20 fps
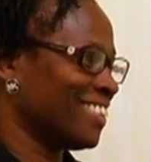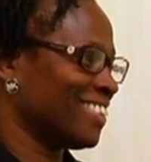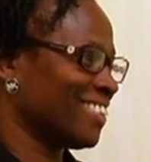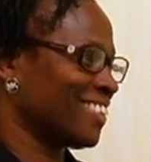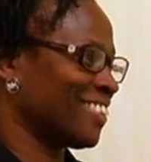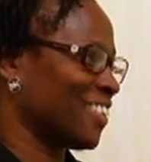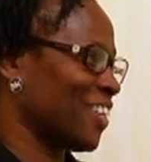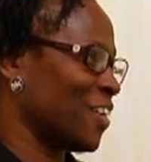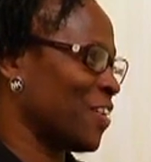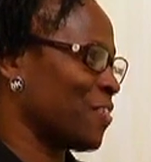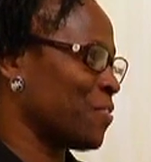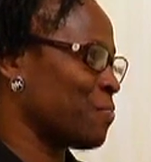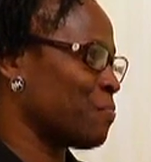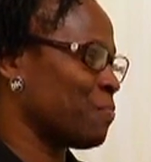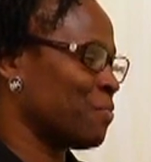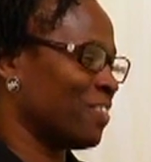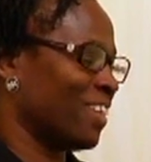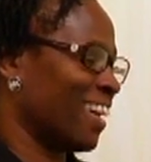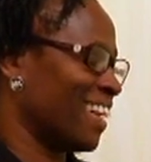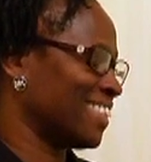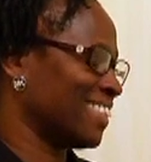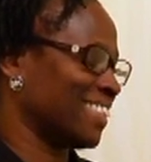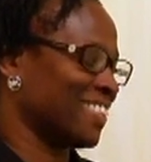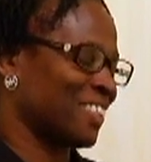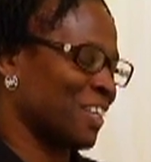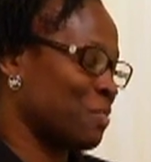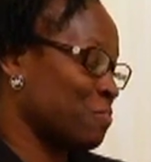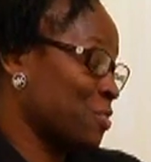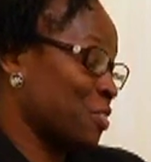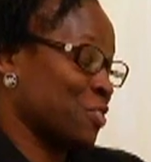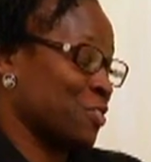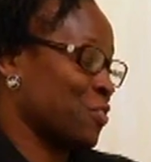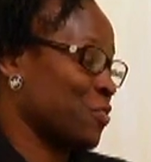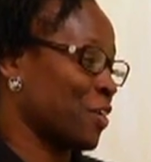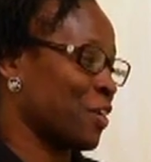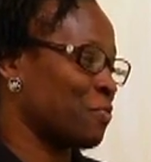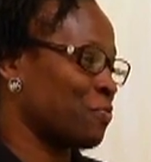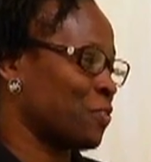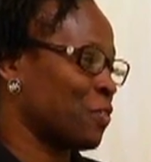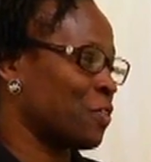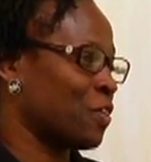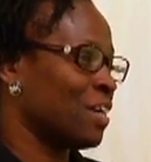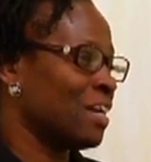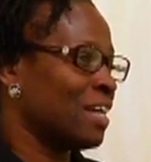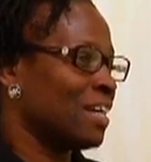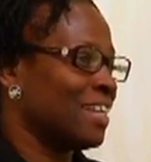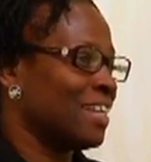So I'm just grateful.